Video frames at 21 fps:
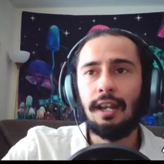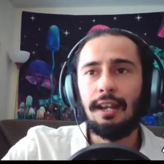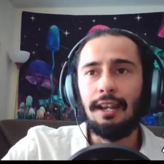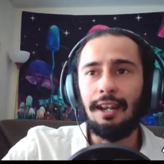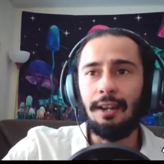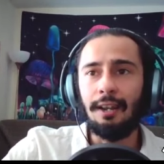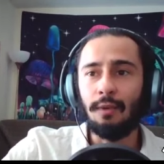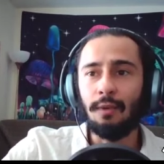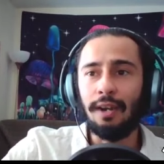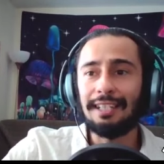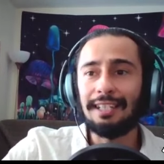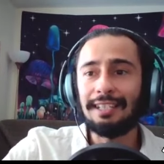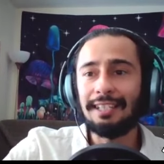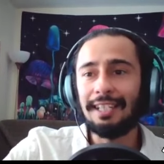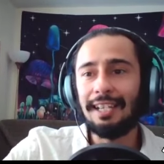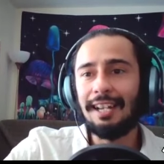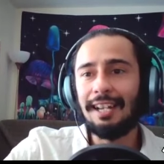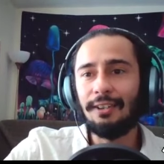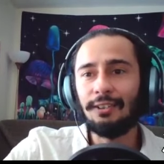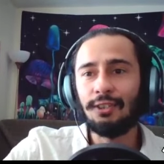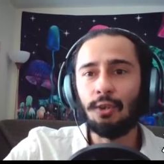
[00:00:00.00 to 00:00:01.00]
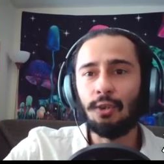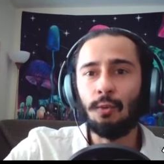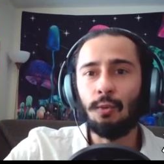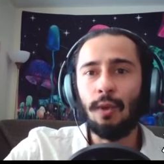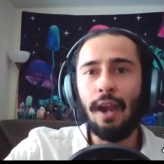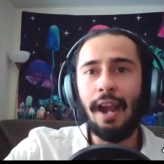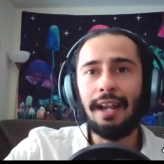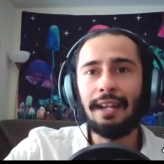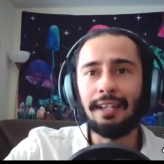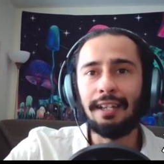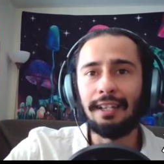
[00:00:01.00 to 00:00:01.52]
and when i set out to
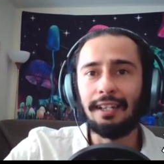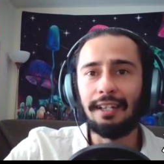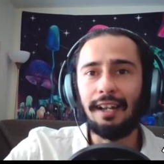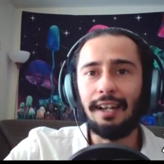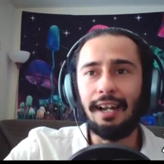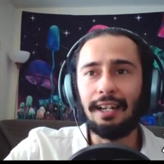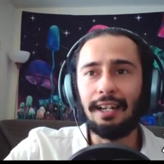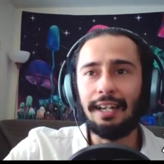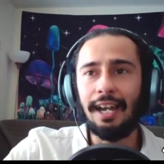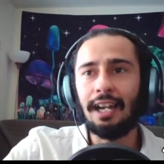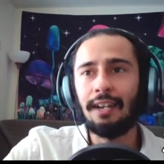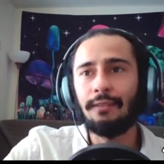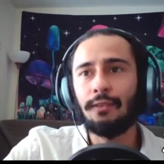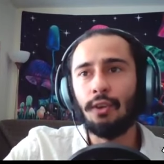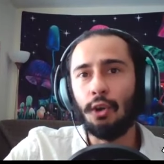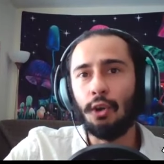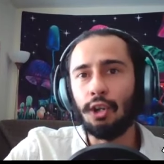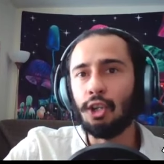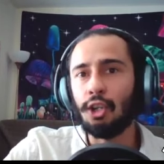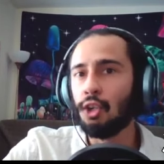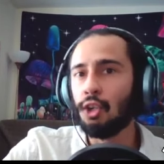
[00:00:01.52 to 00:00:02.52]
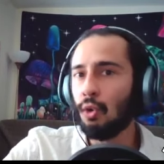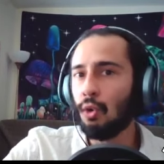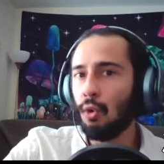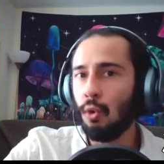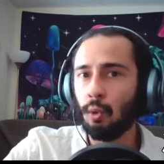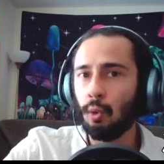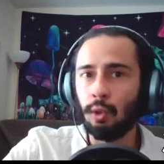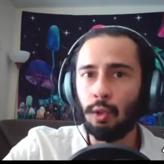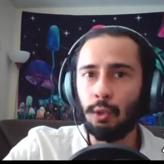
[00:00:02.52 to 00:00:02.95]
write it i kind of already knew who